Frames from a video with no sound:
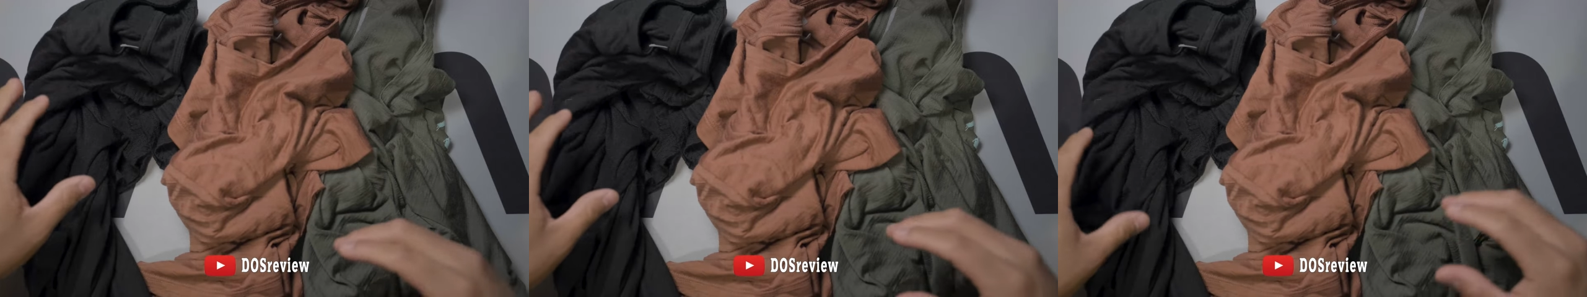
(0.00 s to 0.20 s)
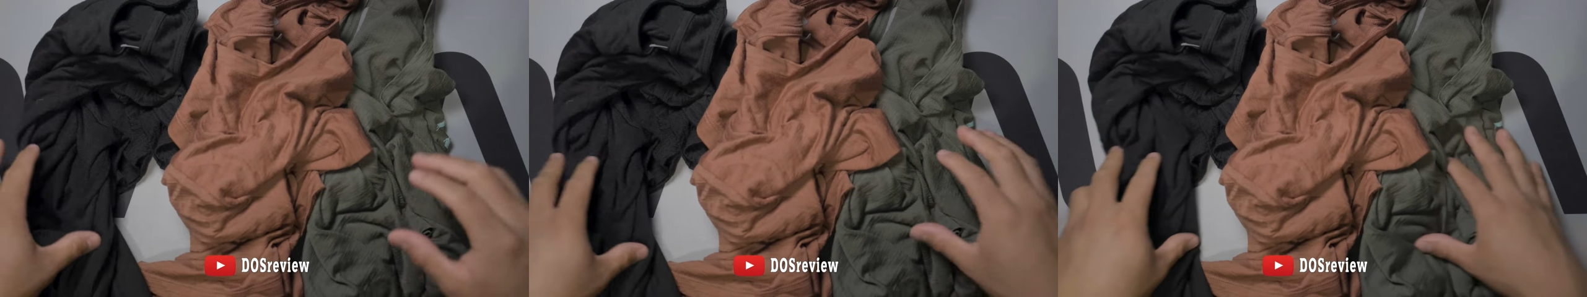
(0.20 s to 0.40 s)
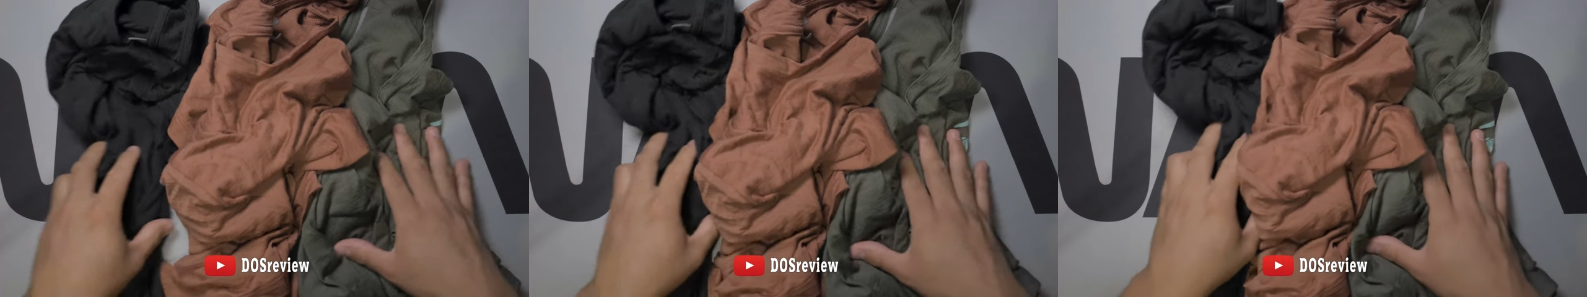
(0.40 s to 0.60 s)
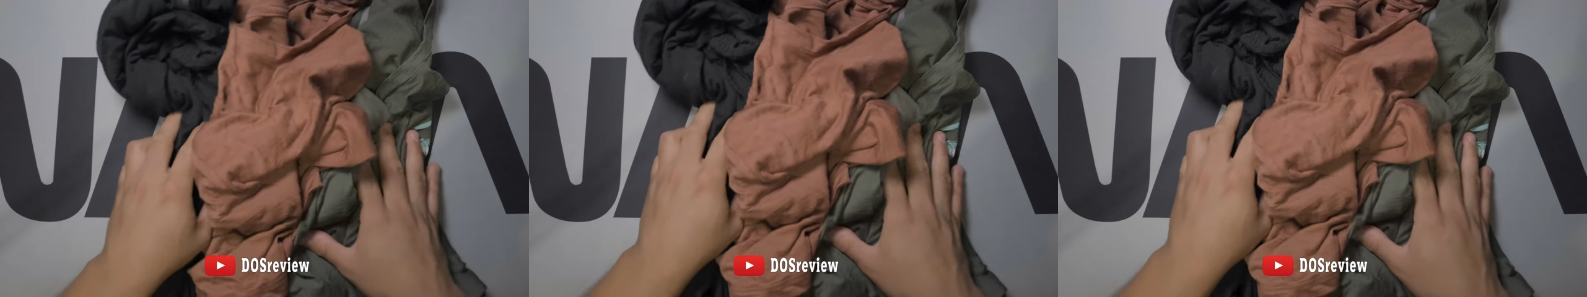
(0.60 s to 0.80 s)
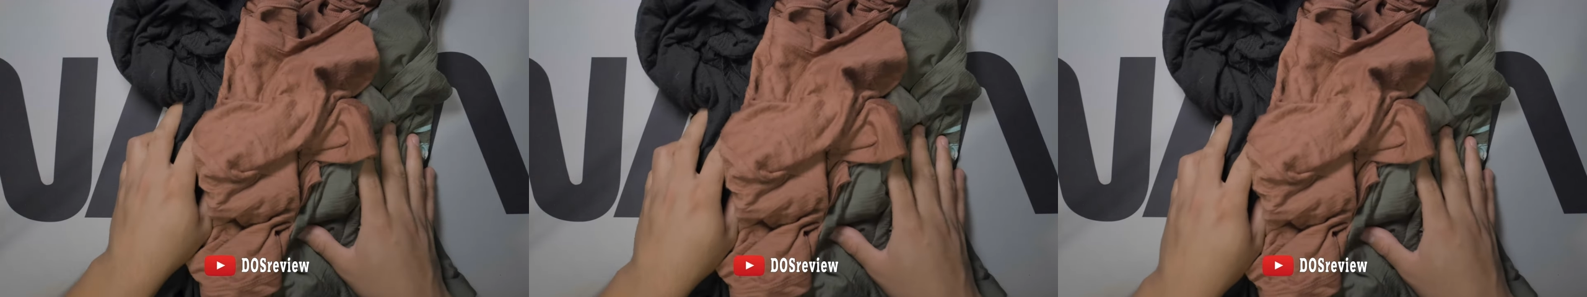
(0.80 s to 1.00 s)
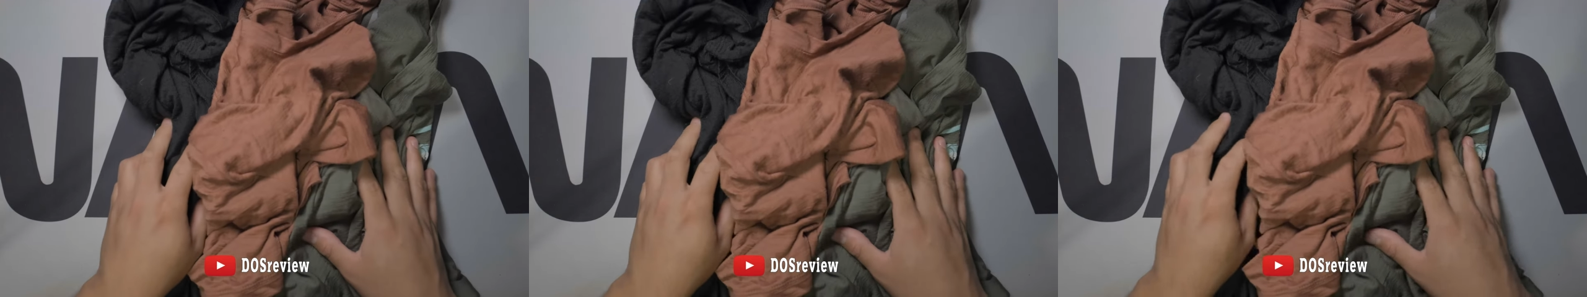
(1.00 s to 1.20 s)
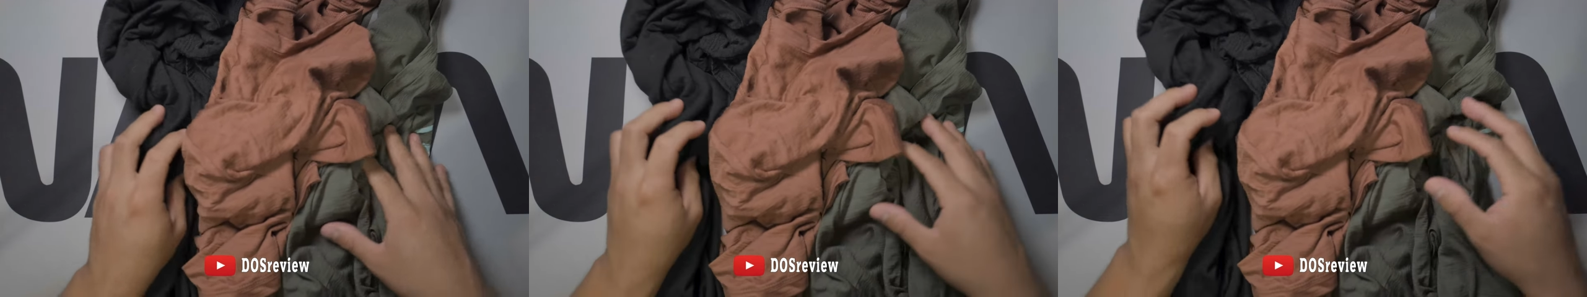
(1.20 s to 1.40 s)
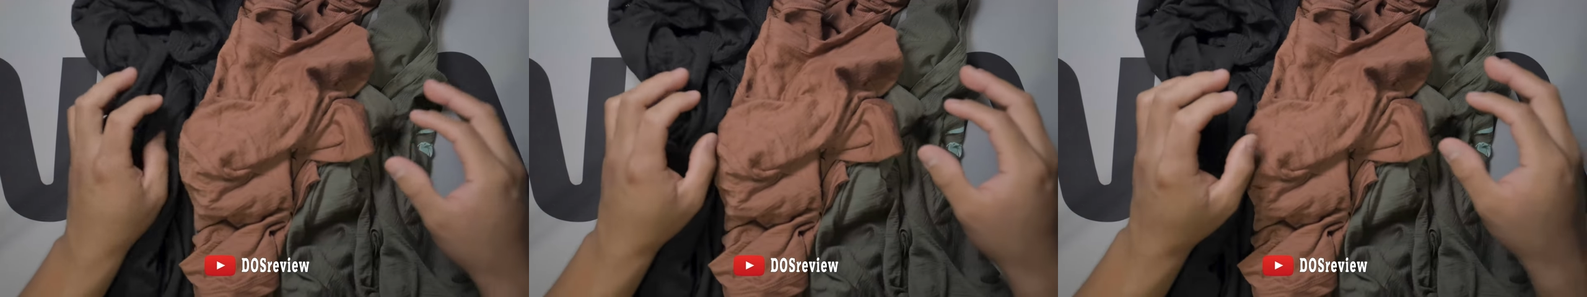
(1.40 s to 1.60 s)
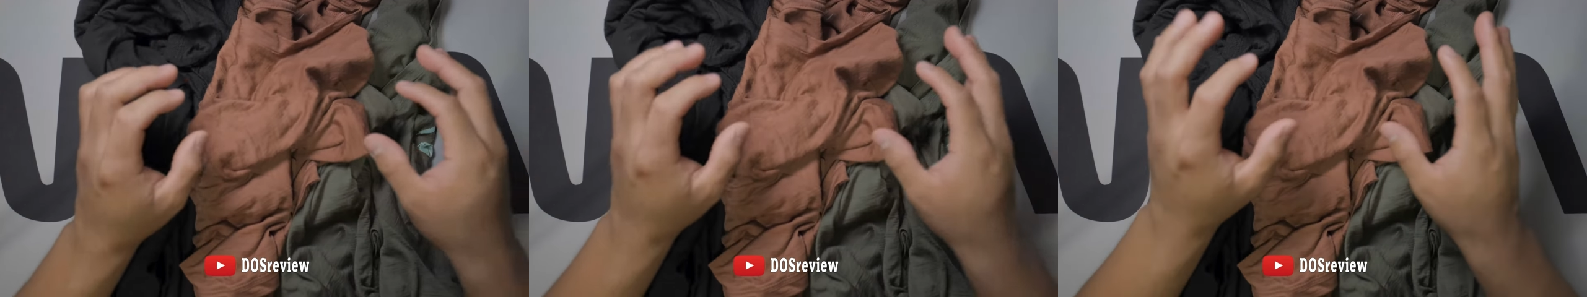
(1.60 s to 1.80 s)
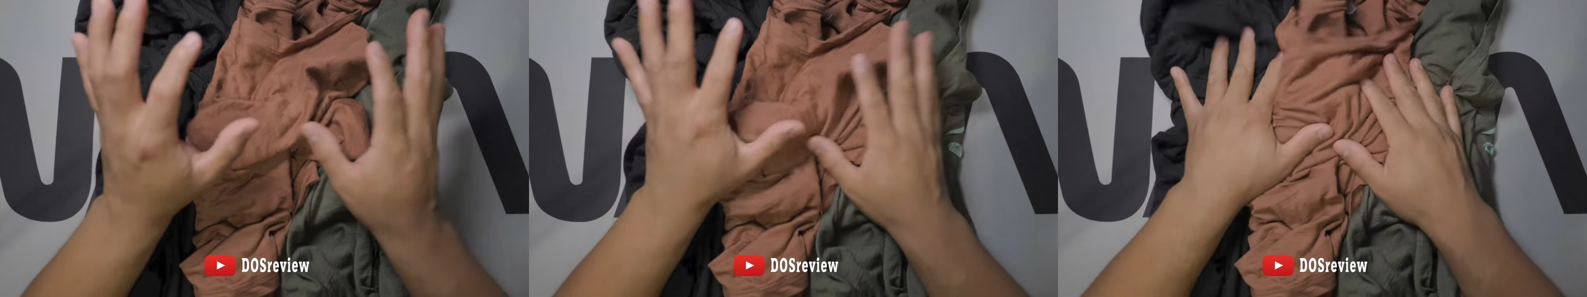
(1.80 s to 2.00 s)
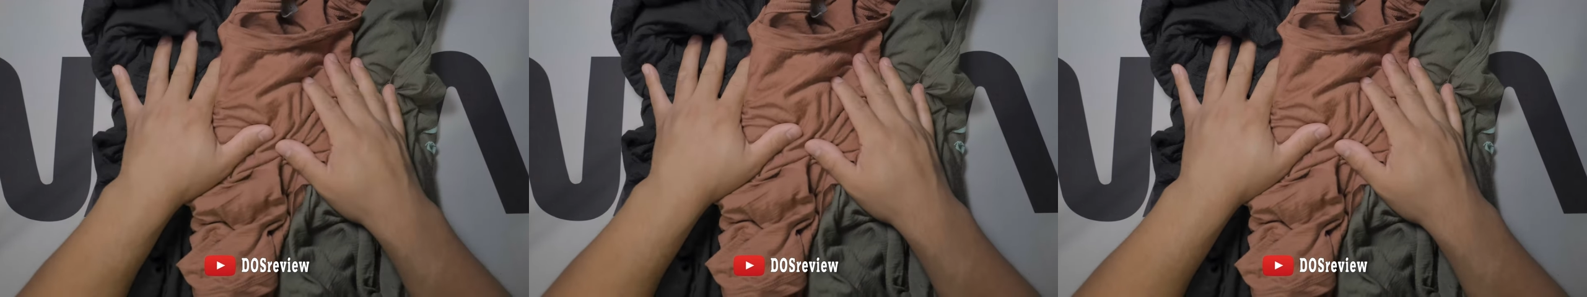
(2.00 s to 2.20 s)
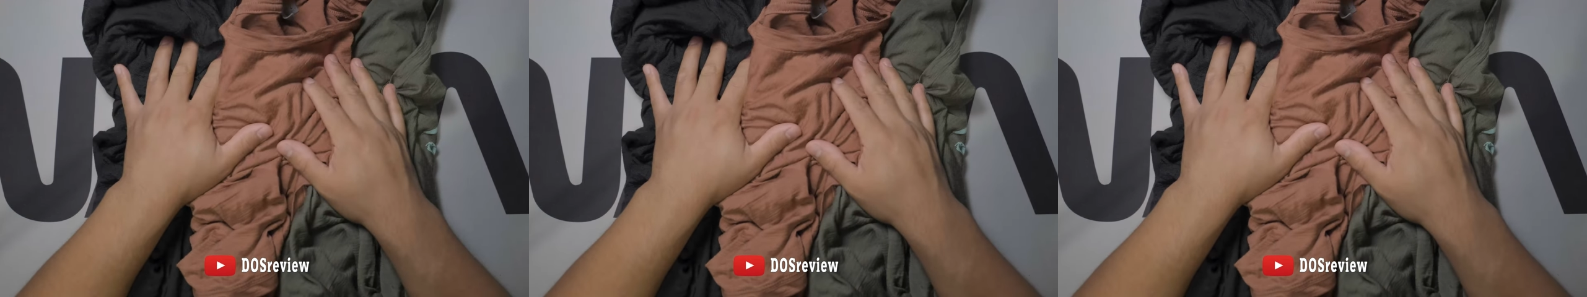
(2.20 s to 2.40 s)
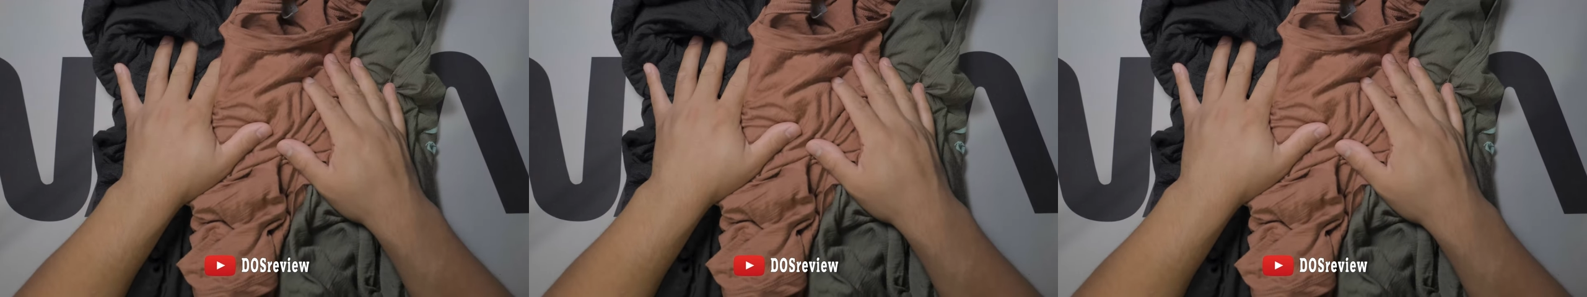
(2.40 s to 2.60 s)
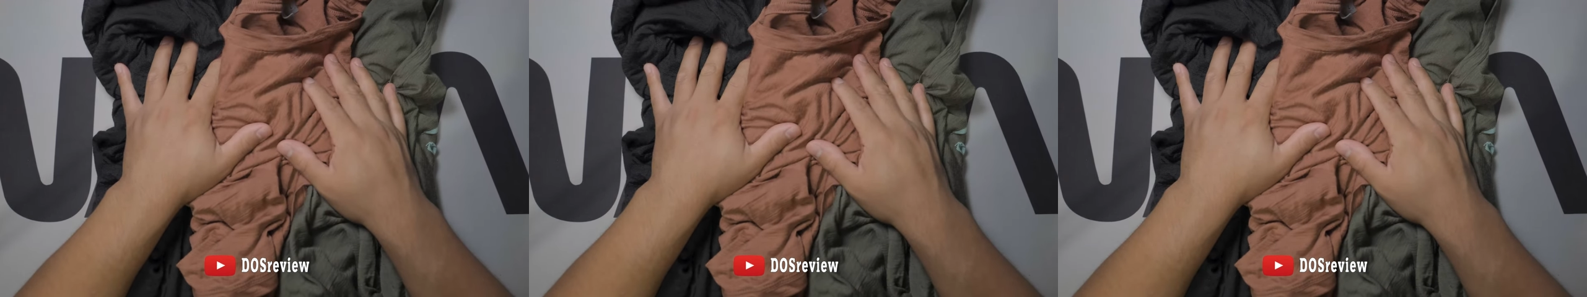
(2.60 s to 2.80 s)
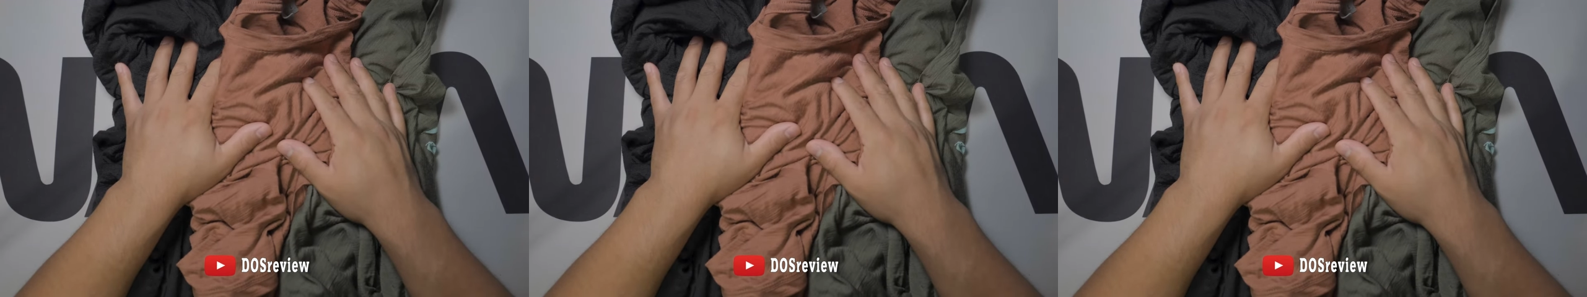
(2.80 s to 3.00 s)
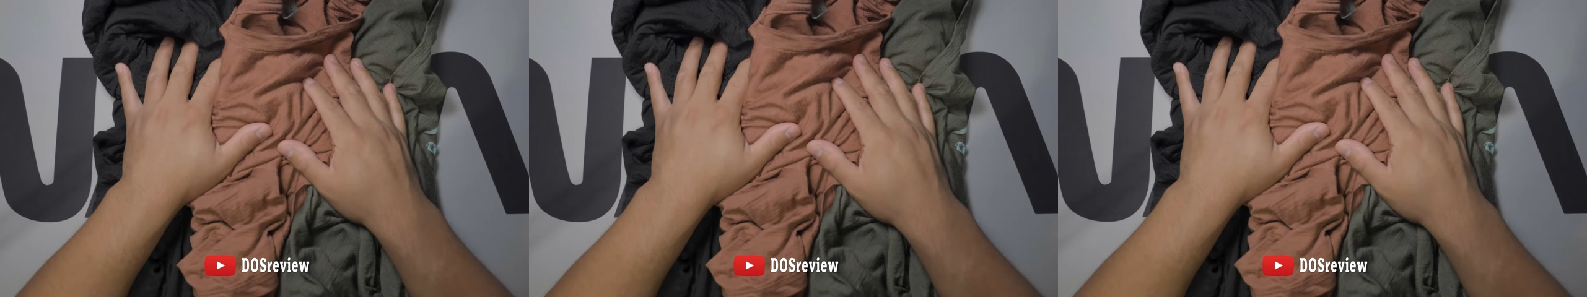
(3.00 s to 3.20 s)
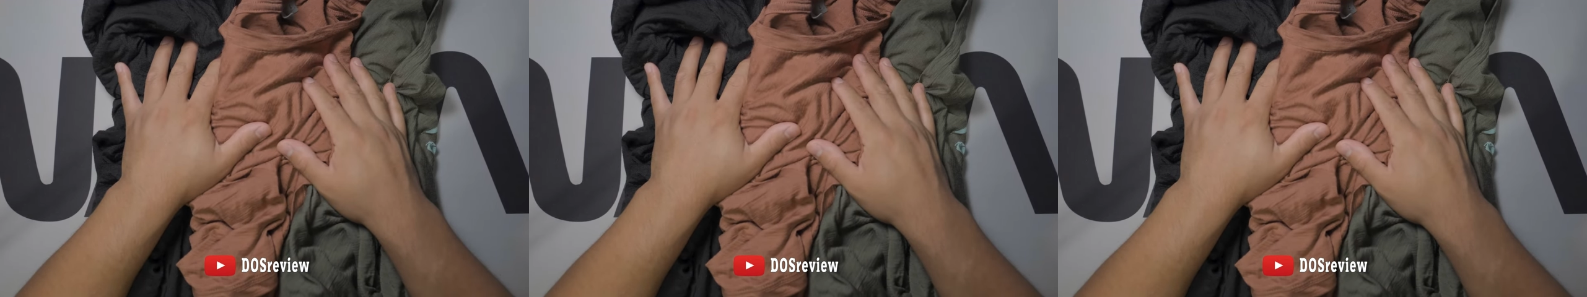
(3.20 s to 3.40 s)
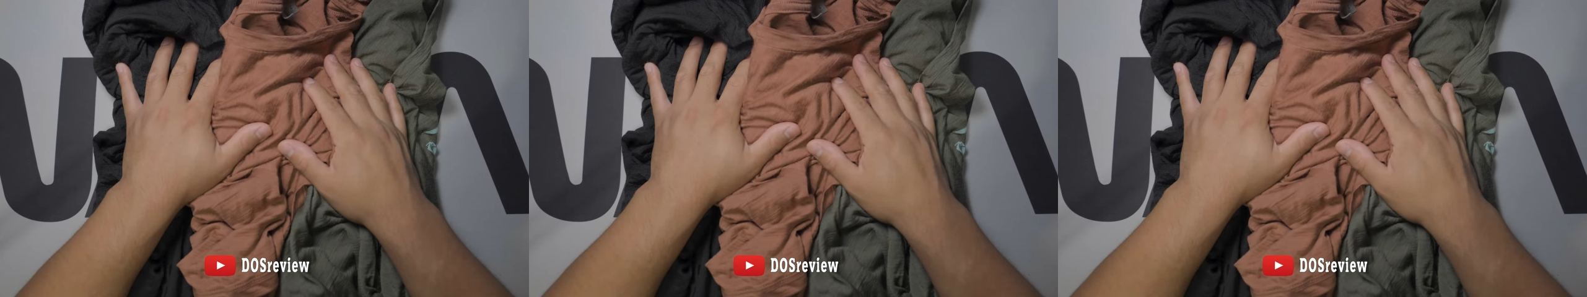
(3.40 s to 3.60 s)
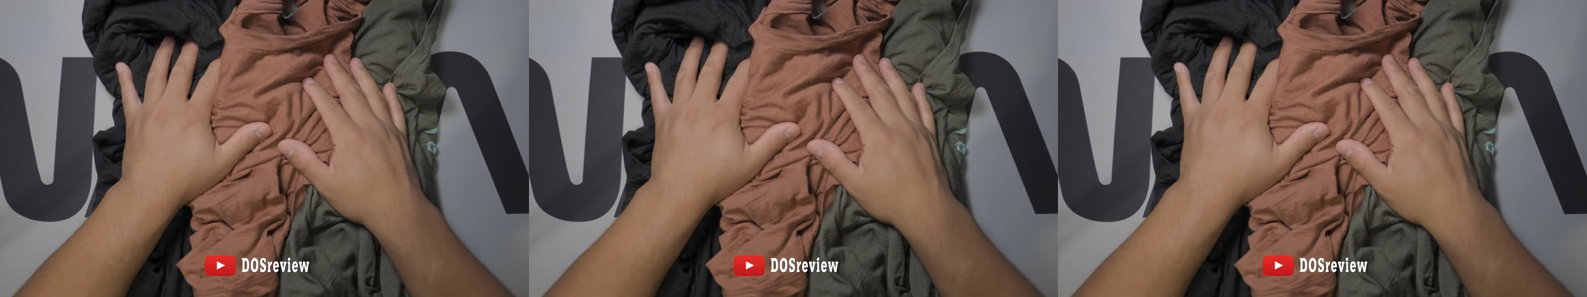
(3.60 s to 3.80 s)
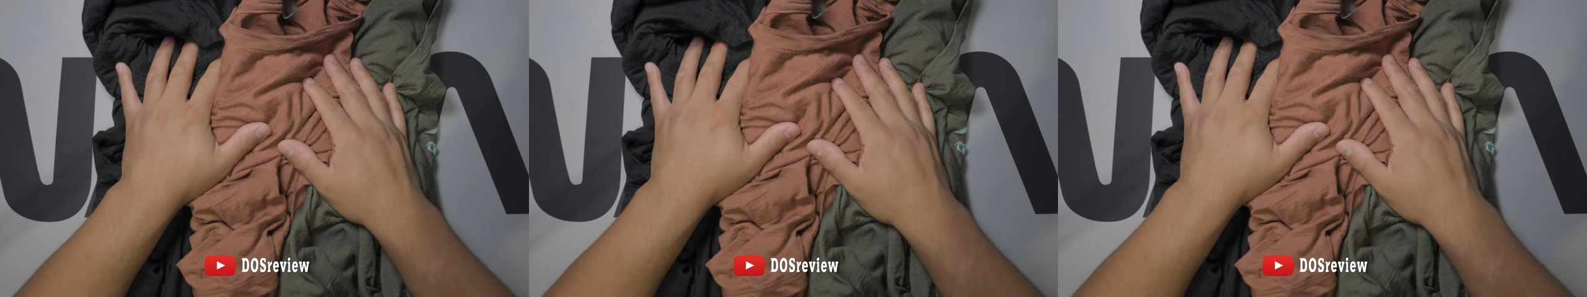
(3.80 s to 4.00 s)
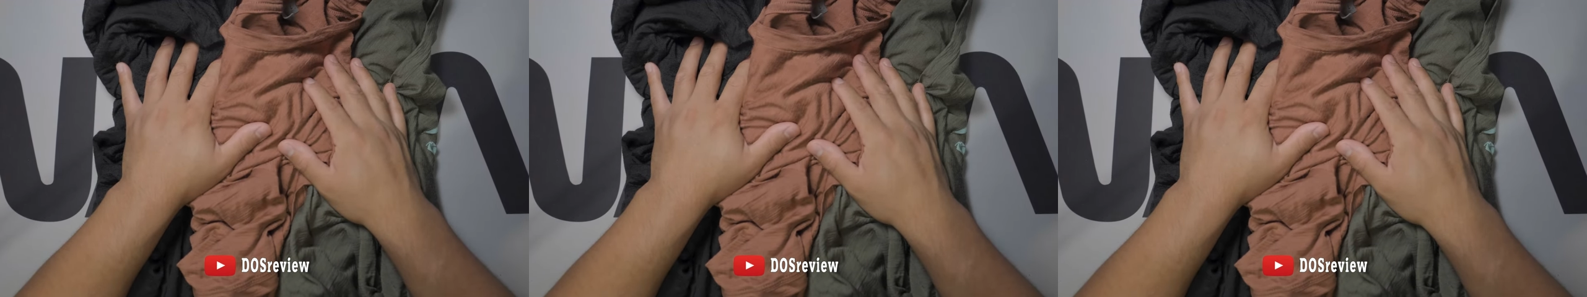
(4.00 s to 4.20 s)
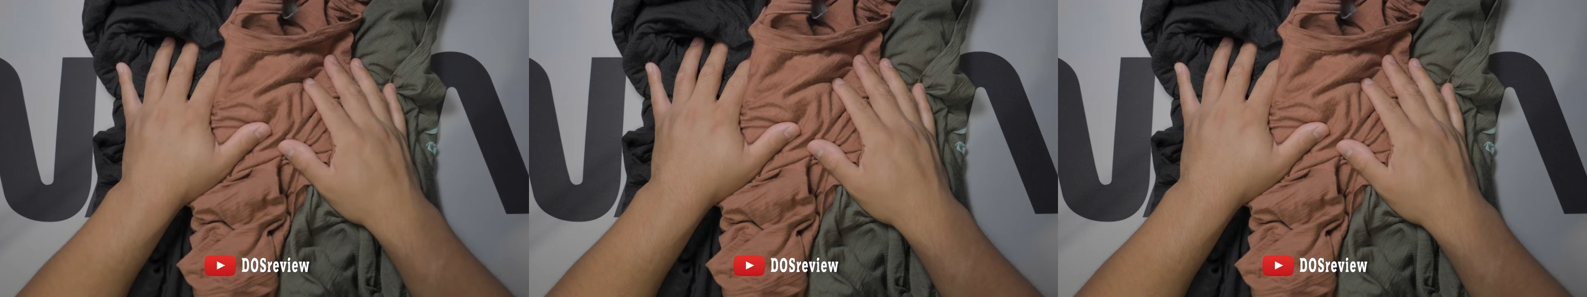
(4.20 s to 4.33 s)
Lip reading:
(no speaker visible)